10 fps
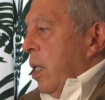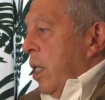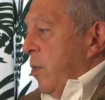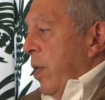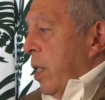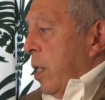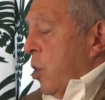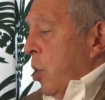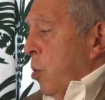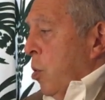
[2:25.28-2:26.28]
It's very
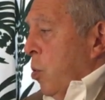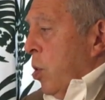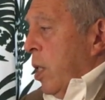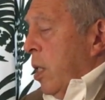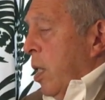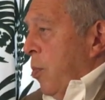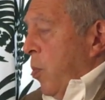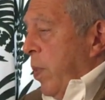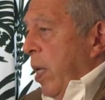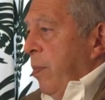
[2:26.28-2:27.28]
touchy. You attend a
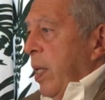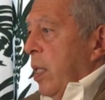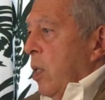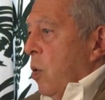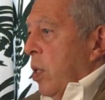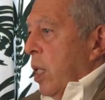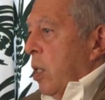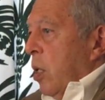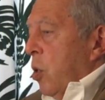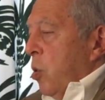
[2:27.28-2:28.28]
WPA meeting, you'll
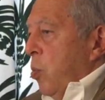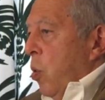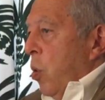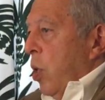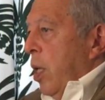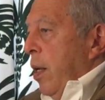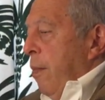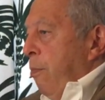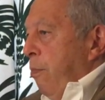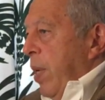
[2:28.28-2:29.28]
get a lot more
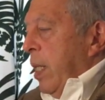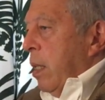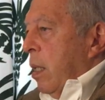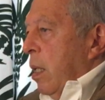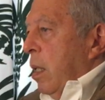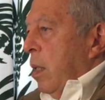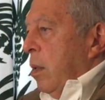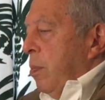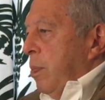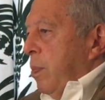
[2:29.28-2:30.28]
medical
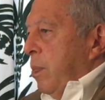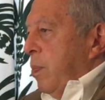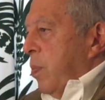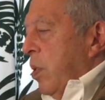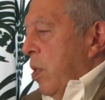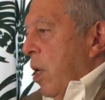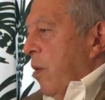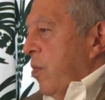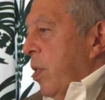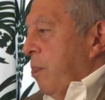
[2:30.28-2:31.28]

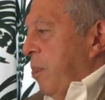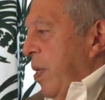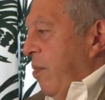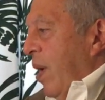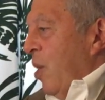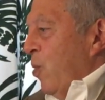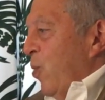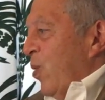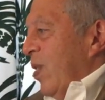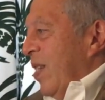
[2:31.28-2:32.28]
graphs and
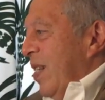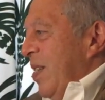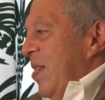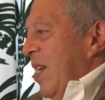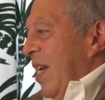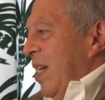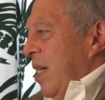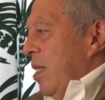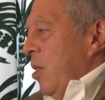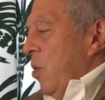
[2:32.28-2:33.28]
p-values,
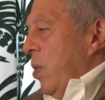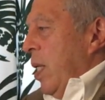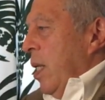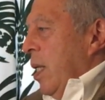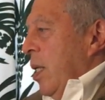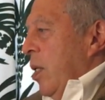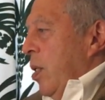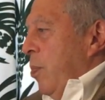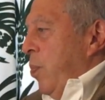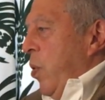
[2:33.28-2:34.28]
and you know, they
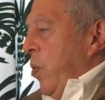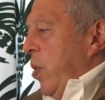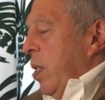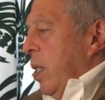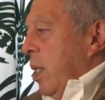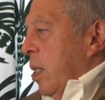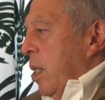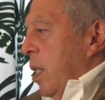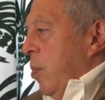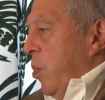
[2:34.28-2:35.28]
both are needed,
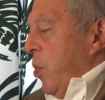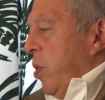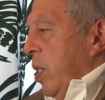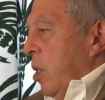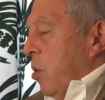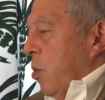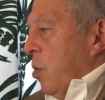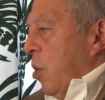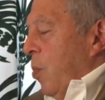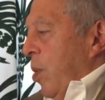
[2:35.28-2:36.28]
and both needed to
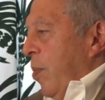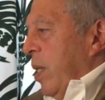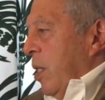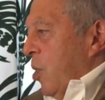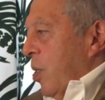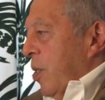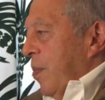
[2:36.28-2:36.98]
complement each